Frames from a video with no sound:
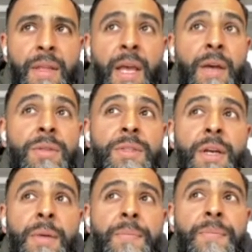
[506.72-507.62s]
it was,
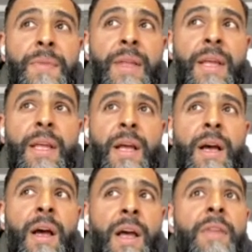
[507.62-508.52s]

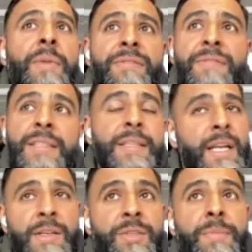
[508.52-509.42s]
I have been
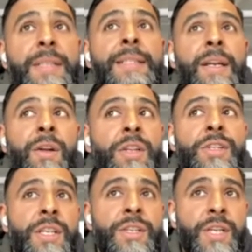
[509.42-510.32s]
fascinated just by
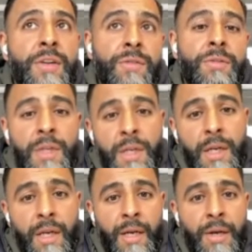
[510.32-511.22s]
technology in general.
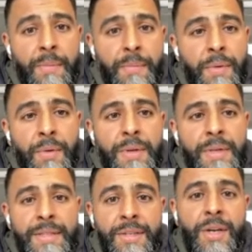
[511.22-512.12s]
But
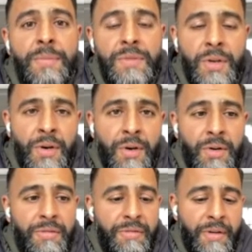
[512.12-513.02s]
in terms
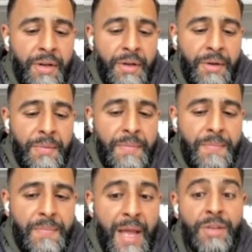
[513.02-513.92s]
of
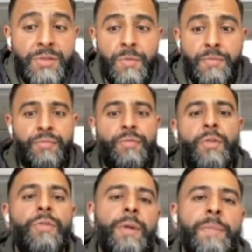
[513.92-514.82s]
actual
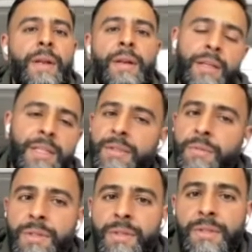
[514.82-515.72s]
programming, like I said, it
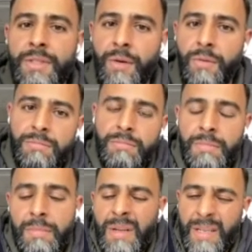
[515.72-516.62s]
wasn't until
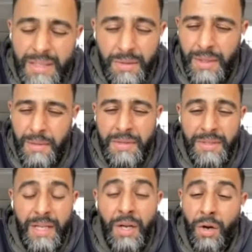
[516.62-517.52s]
I guess I was
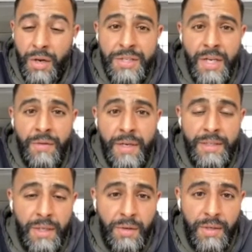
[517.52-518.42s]
just at college that I really
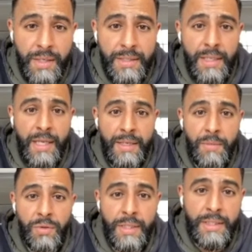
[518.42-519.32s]
started looking into that in
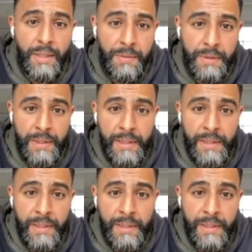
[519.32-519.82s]
more detail.